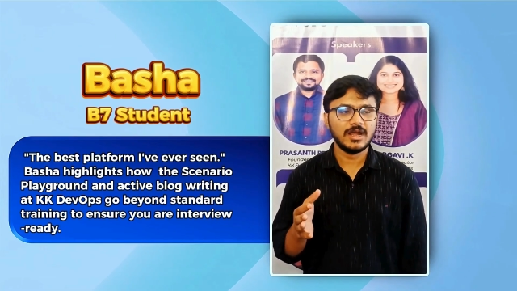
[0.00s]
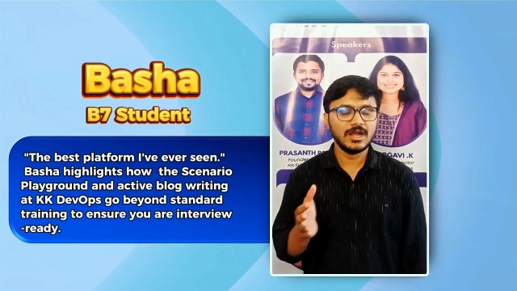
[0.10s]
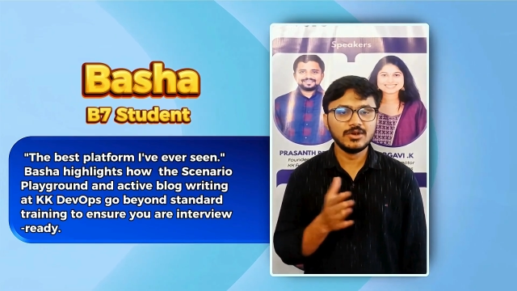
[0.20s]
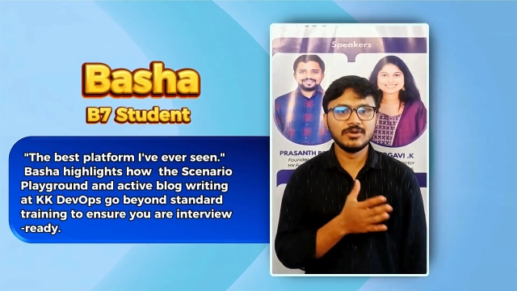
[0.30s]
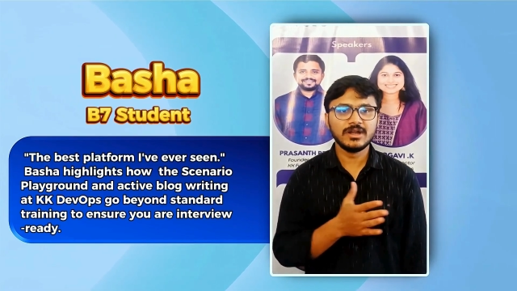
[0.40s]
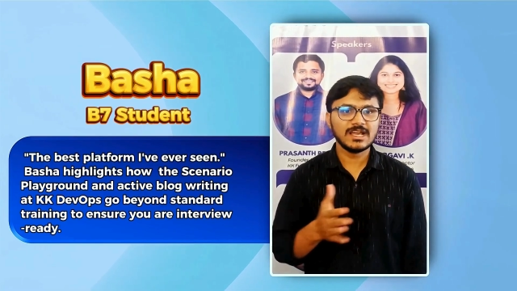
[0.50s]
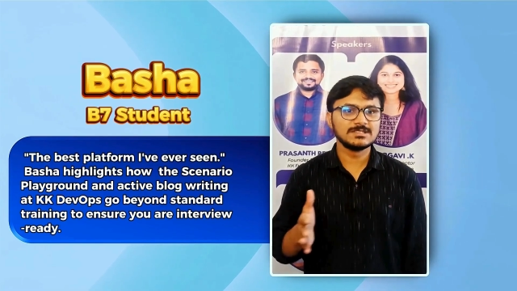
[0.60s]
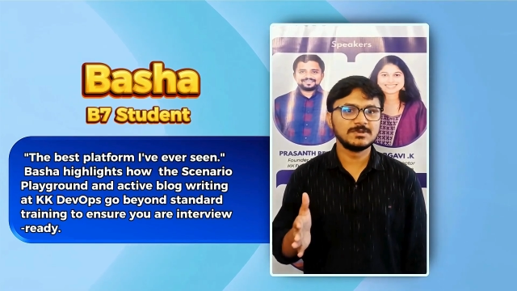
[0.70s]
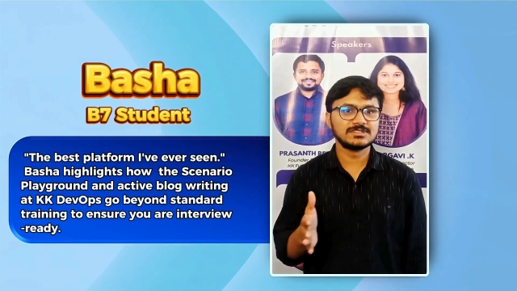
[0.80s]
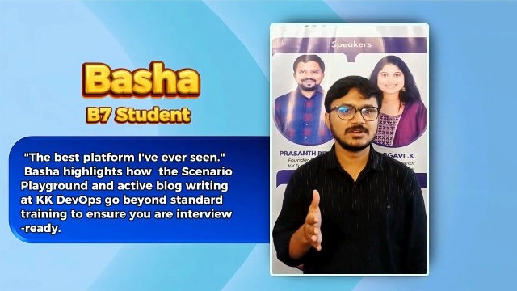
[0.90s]
end-to-end
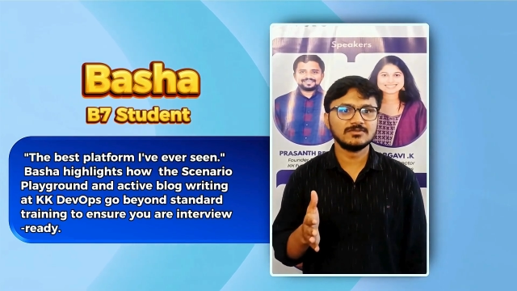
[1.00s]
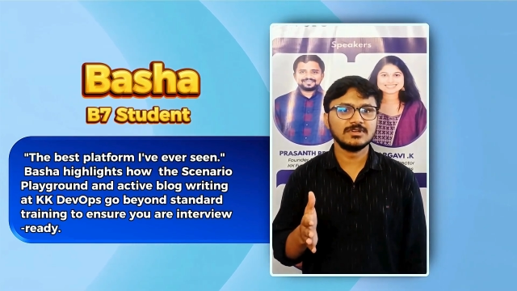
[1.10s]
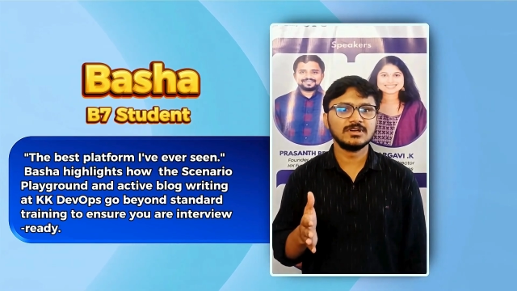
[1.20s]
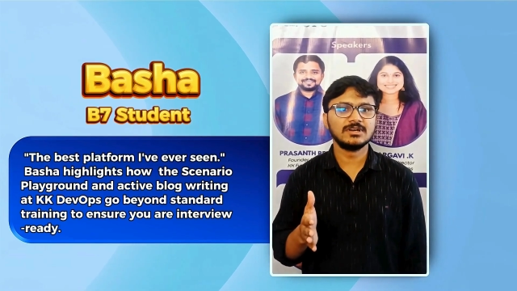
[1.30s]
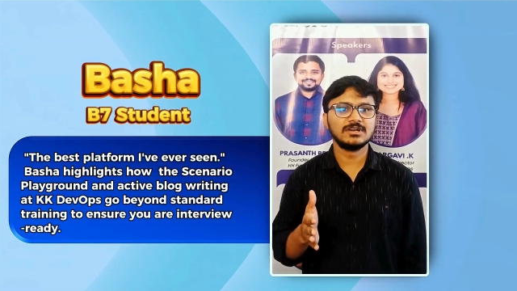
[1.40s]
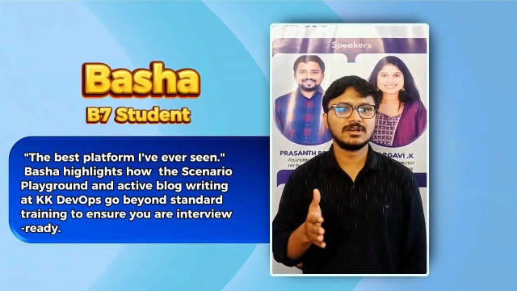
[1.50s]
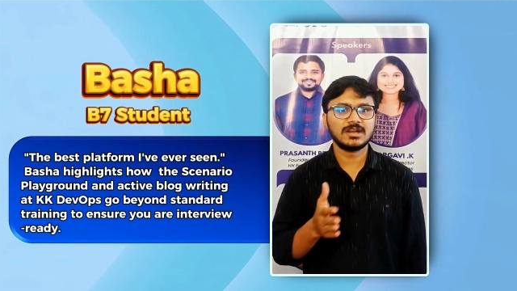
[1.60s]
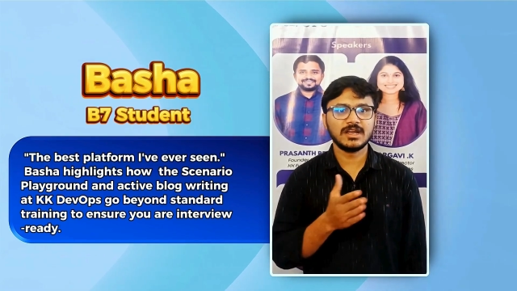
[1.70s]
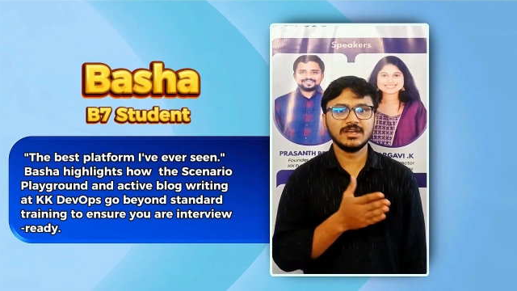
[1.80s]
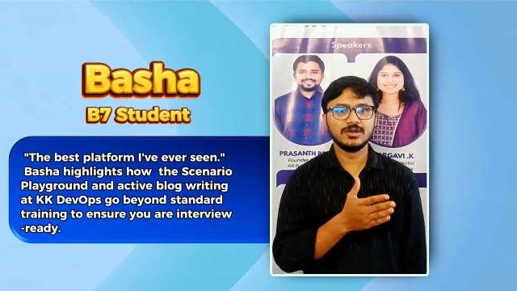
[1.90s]
aspects of the
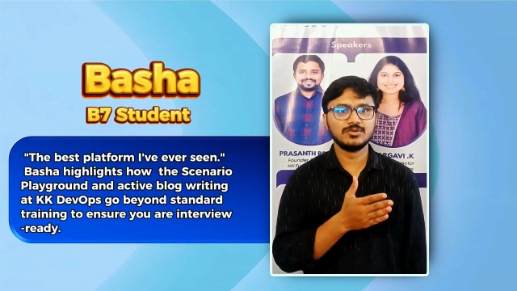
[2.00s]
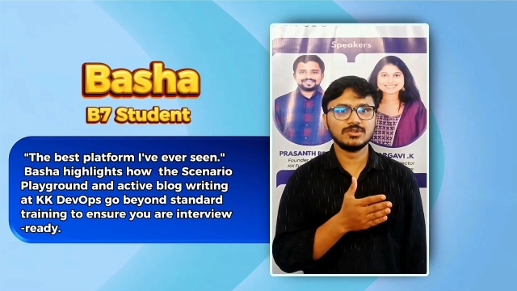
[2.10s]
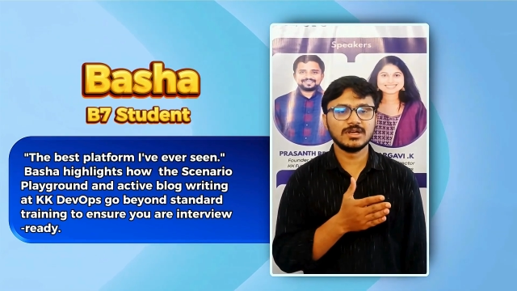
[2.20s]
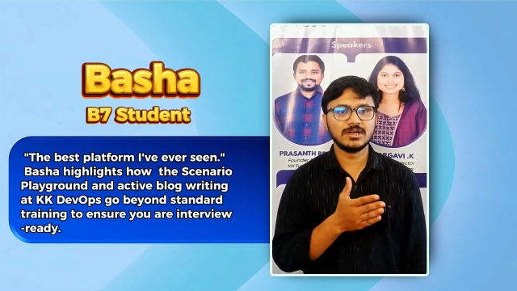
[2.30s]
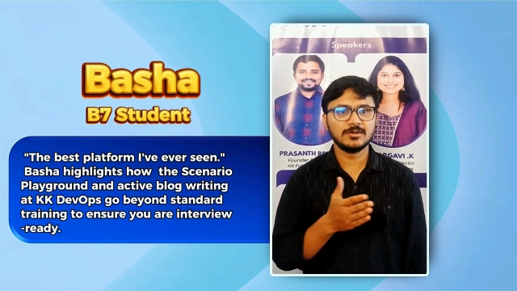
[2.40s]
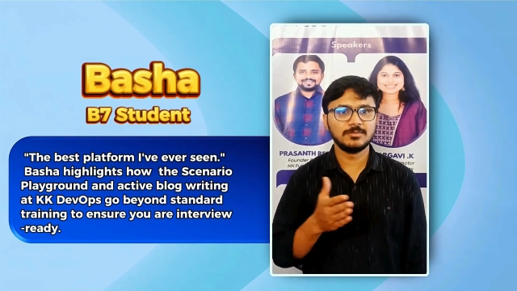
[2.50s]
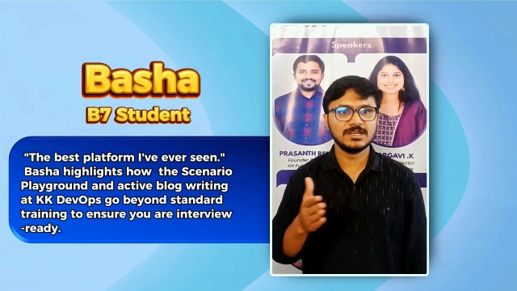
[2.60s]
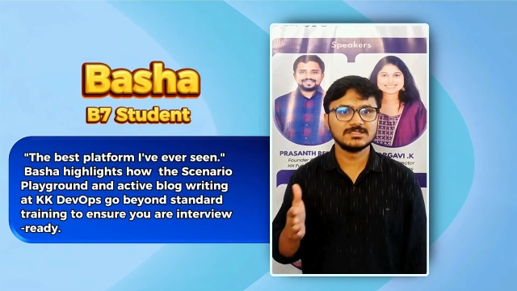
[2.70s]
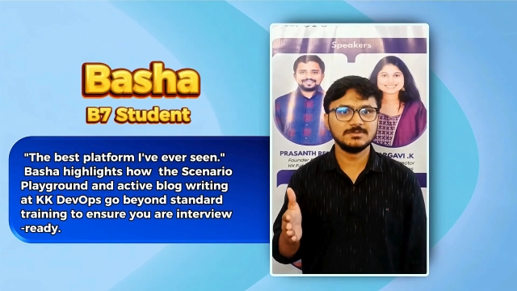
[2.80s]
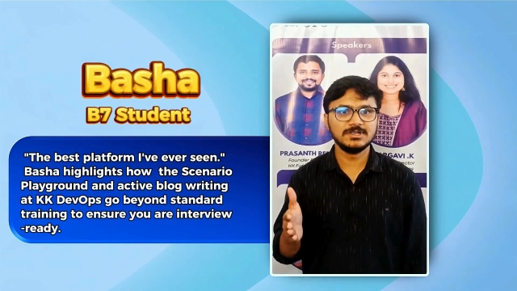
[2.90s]
training to the
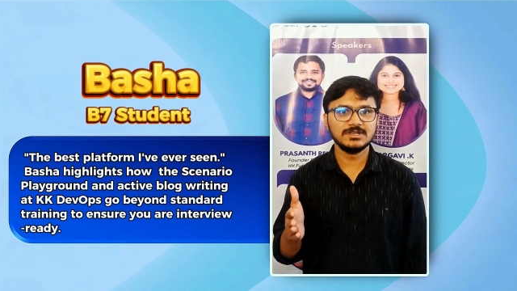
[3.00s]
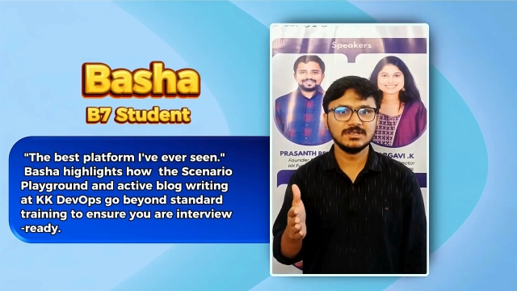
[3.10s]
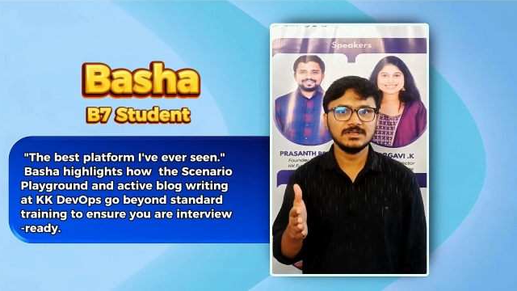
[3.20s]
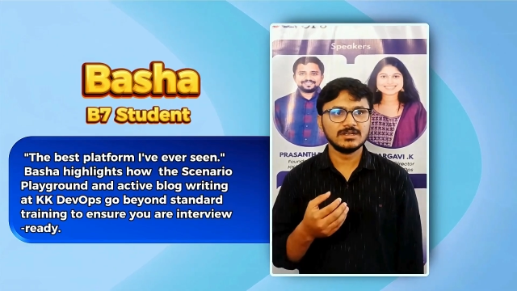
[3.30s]
placement.